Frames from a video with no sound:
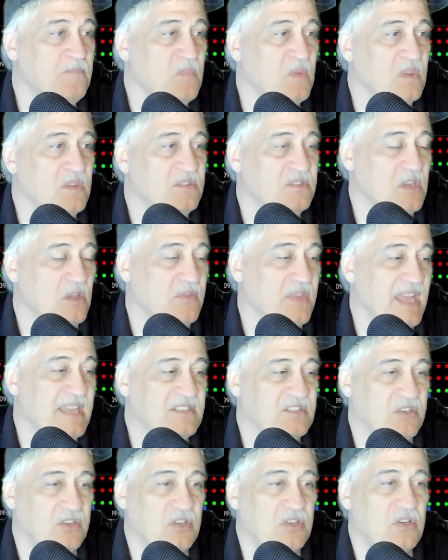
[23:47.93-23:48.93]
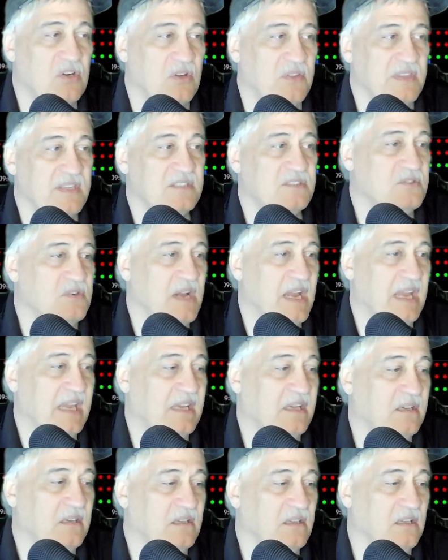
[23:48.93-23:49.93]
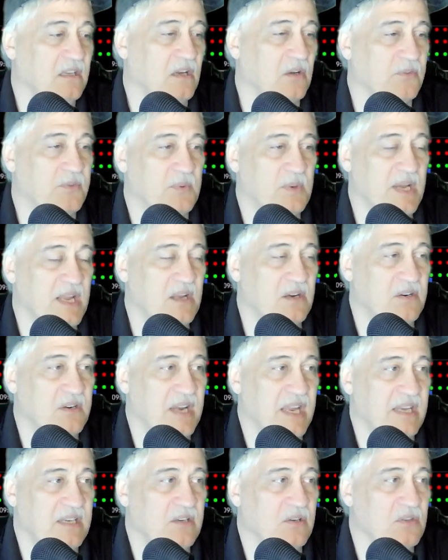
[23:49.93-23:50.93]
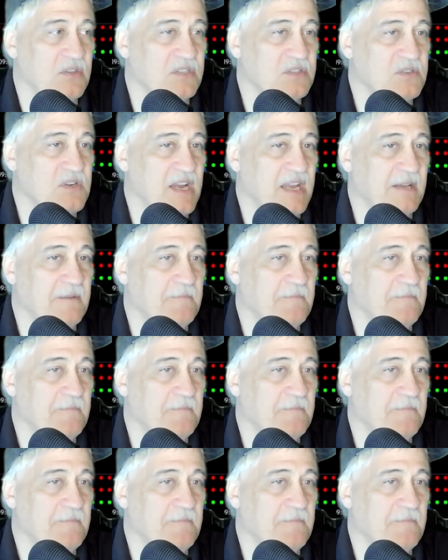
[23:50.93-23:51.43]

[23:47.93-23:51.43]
So that's good on this trade, 380 on the trade.